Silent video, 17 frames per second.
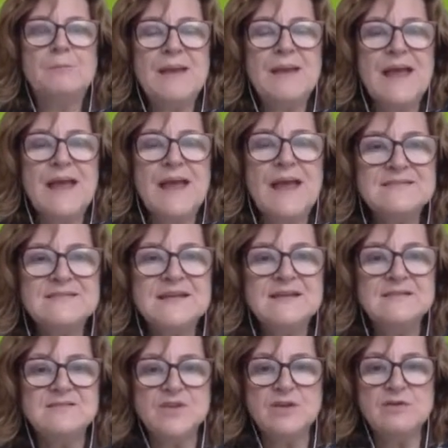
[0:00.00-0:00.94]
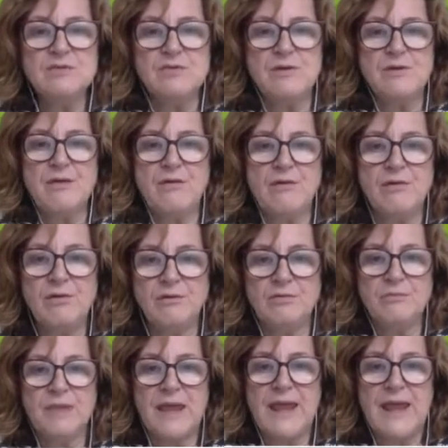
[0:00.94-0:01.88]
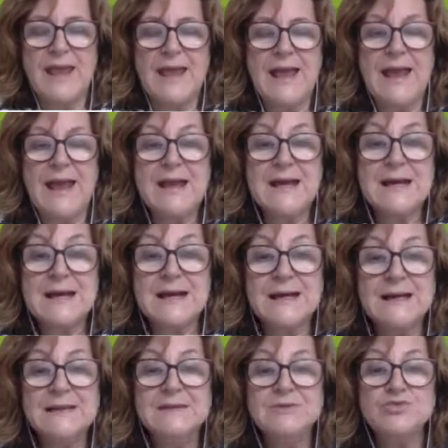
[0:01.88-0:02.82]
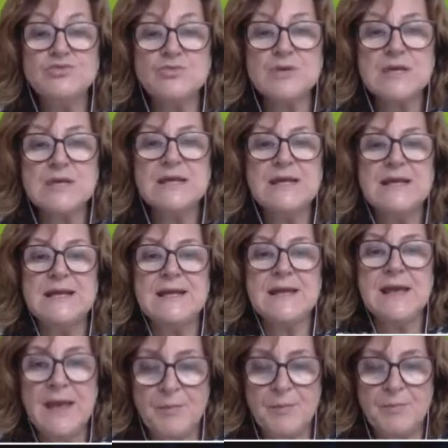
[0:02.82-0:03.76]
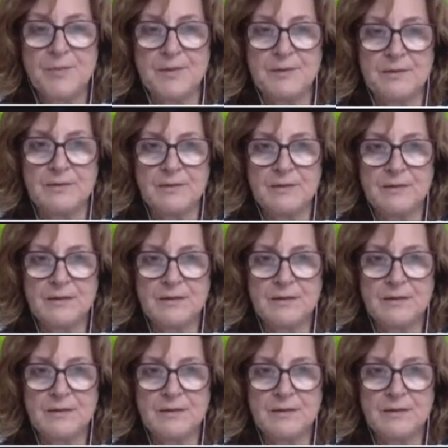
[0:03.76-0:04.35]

plastic circular economy can't really happen